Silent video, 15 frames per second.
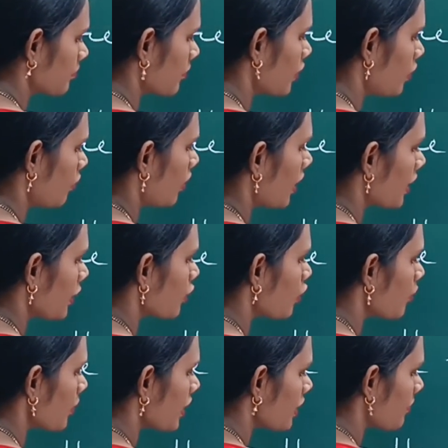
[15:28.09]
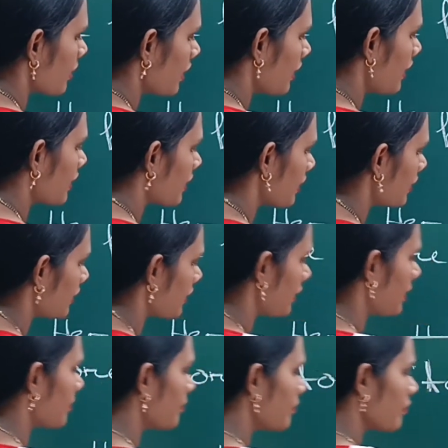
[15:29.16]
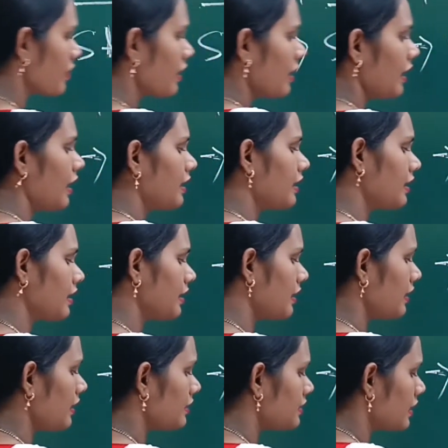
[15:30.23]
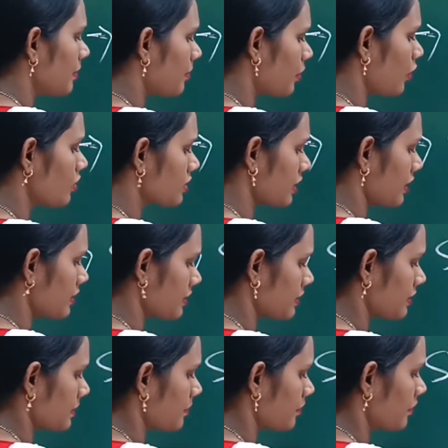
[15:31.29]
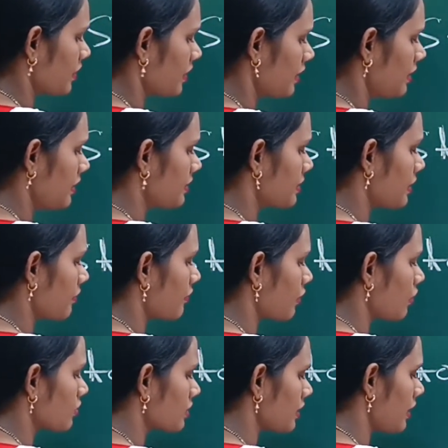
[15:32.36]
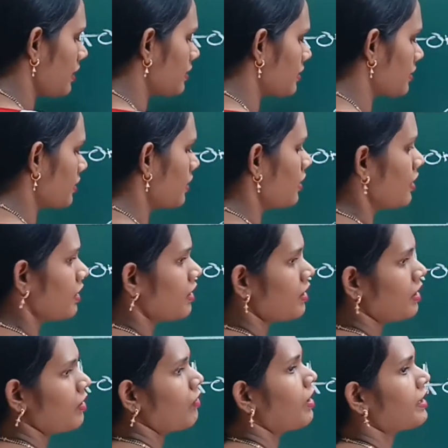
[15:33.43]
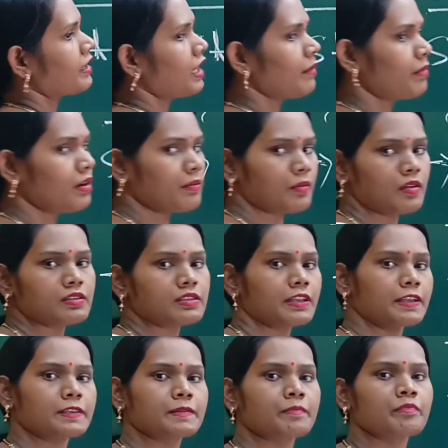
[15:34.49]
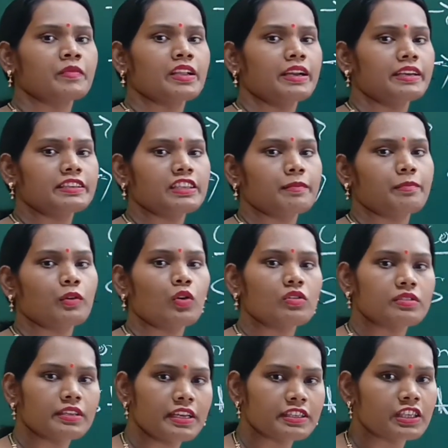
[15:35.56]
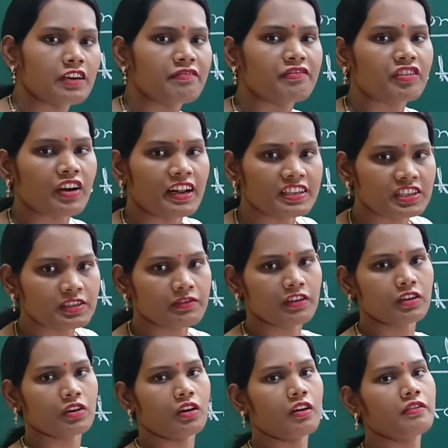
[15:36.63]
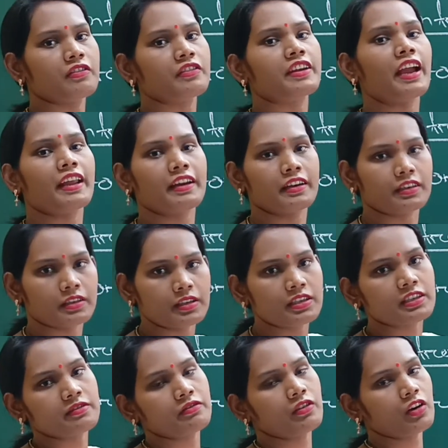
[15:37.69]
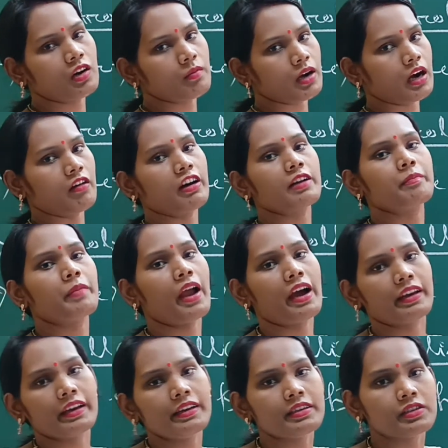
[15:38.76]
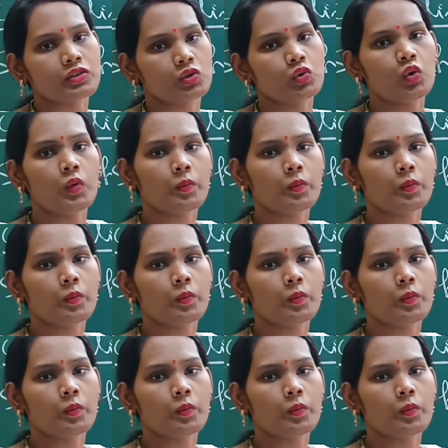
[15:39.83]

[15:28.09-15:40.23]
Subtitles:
What do you mean by heredity? Heredity is a process. It is a process. What type of process? It is a process of transfer of characters from our parents to